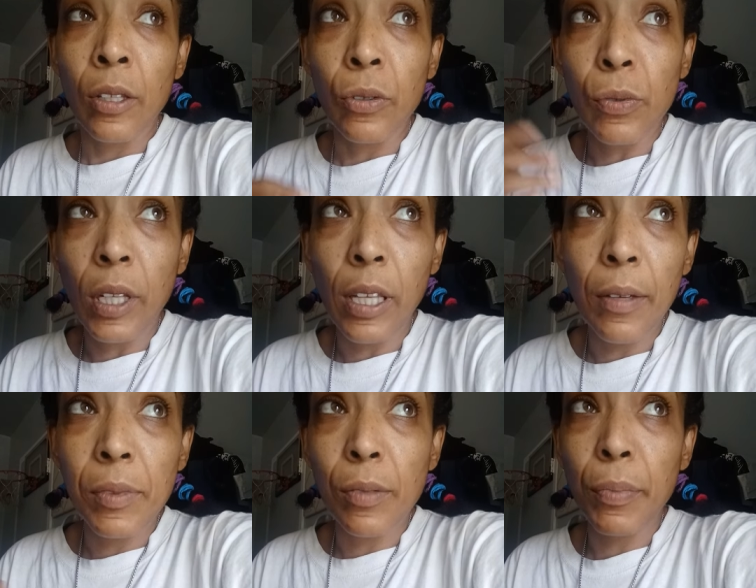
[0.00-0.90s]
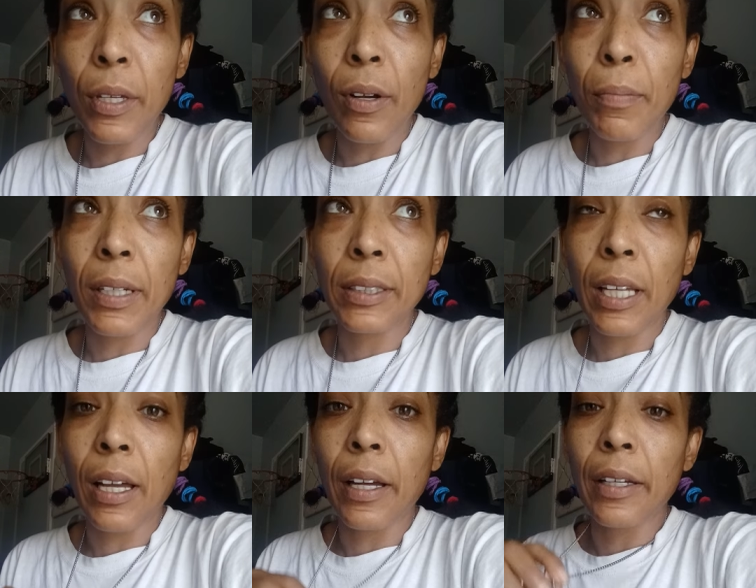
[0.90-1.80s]
You claimed to be on my
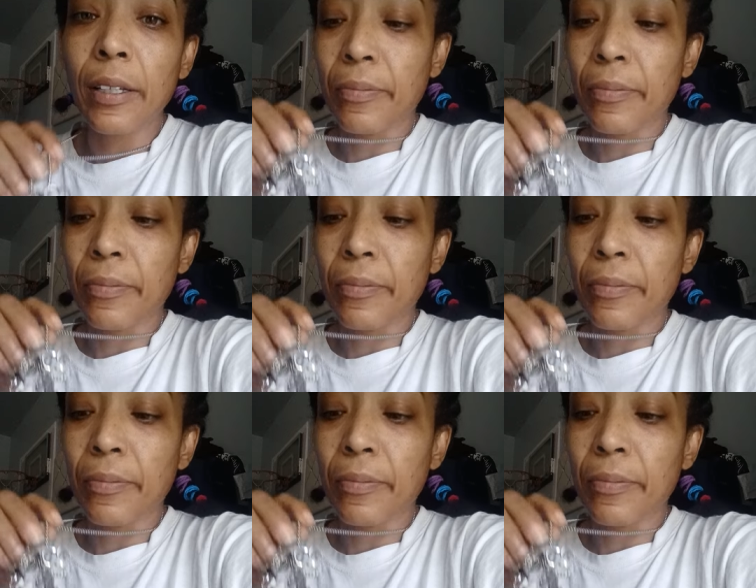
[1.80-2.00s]
side.